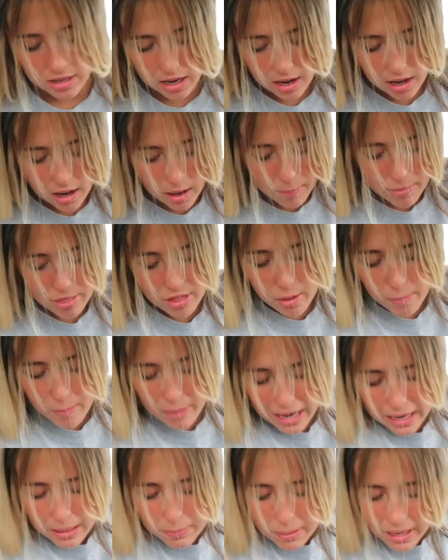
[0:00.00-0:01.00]
The
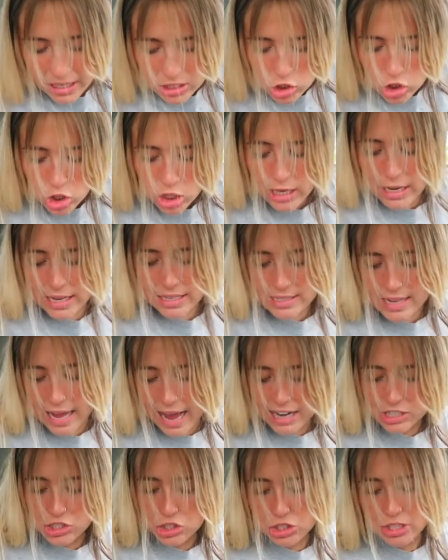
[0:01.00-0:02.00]
main picture is
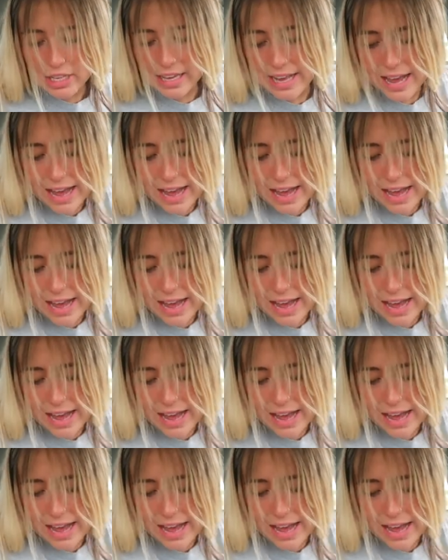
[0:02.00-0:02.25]
actually